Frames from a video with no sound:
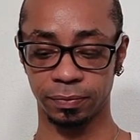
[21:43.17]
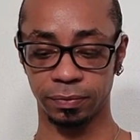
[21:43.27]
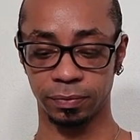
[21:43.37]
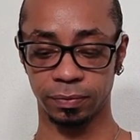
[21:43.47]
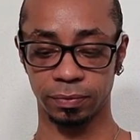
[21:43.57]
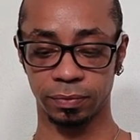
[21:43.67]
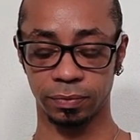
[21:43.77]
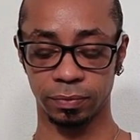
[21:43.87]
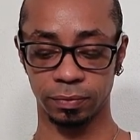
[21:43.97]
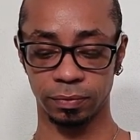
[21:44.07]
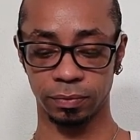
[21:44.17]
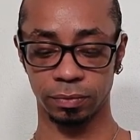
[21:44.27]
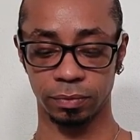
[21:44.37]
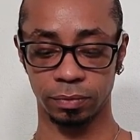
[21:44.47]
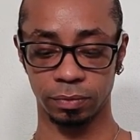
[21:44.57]

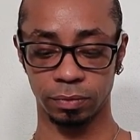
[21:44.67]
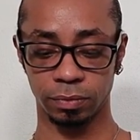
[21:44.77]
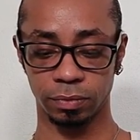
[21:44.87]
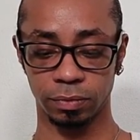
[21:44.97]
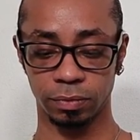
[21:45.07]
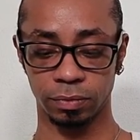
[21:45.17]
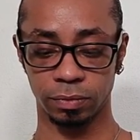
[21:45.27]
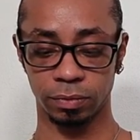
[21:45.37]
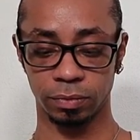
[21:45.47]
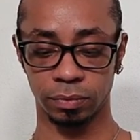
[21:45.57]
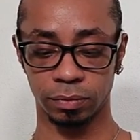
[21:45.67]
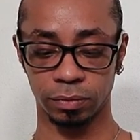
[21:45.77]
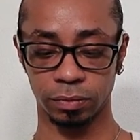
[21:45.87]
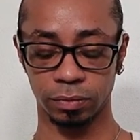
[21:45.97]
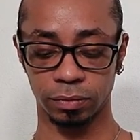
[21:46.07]

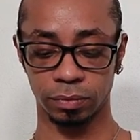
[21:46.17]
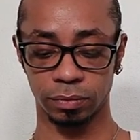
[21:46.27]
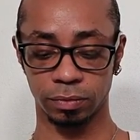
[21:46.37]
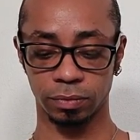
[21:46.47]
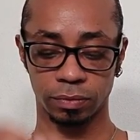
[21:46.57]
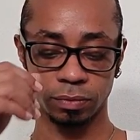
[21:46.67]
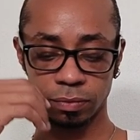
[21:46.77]
(no one is talking)